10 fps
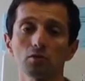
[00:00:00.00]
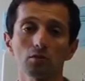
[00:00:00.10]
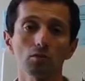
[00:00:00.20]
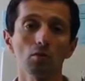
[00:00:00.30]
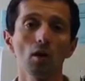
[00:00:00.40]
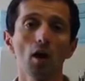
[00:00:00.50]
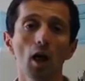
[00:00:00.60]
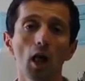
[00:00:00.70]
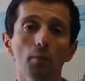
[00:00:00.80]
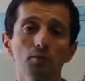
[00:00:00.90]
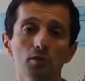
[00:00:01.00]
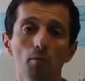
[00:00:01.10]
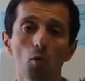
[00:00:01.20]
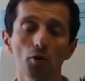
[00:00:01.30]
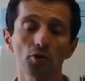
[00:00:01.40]
to help
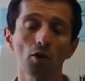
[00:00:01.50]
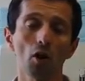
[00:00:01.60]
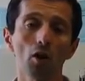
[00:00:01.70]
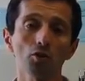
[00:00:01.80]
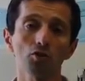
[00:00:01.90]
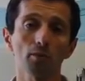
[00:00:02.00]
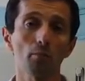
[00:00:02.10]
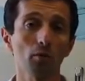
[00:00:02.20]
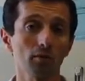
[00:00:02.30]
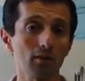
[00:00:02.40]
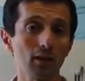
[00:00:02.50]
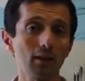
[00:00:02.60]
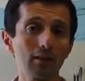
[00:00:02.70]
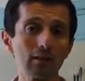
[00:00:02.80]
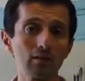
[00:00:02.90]
support the arch, support the
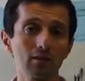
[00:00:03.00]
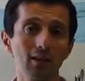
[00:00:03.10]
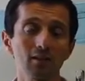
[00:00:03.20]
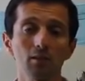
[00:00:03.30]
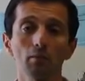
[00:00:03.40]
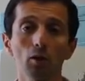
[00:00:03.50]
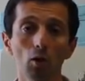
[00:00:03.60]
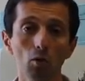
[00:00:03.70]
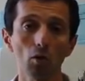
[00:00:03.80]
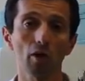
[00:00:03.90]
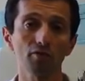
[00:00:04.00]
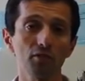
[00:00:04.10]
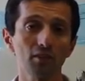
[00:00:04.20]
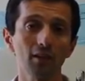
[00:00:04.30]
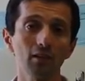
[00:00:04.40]
tendons, take some load off
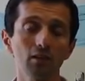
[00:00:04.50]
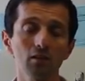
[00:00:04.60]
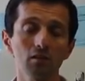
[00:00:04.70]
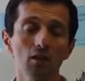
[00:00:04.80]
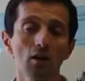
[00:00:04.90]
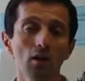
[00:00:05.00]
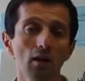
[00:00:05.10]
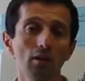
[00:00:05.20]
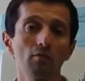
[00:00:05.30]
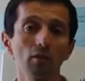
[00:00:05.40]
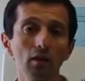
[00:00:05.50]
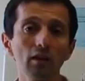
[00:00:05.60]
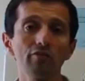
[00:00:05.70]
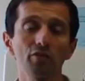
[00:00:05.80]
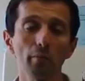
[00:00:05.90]
the tendons, and
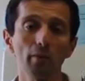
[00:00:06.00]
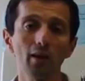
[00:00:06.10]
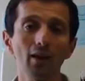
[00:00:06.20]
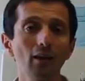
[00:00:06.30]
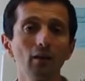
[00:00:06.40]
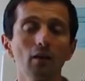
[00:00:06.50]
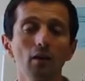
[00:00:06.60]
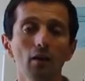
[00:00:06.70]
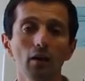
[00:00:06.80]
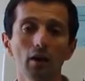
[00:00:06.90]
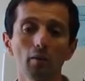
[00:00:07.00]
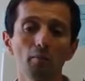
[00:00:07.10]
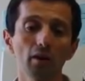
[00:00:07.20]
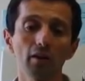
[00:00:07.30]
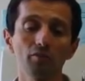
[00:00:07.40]
relieve the pain.
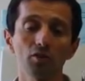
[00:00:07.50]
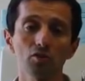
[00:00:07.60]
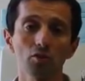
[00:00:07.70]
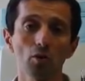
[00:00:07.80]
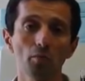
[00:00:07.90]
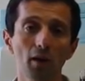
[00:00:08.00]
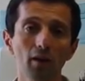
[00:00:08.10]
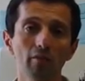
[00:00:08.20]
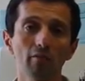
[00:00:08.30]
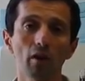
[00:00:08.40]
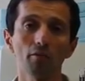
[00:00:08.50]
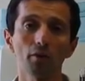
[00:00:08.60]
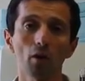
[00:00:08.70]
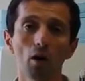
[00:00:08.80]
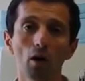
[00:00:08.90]
But if there's no pain involved
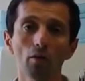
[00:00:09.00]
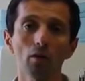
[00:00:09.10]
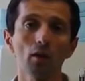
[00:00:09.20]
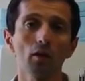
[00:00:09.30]
at all,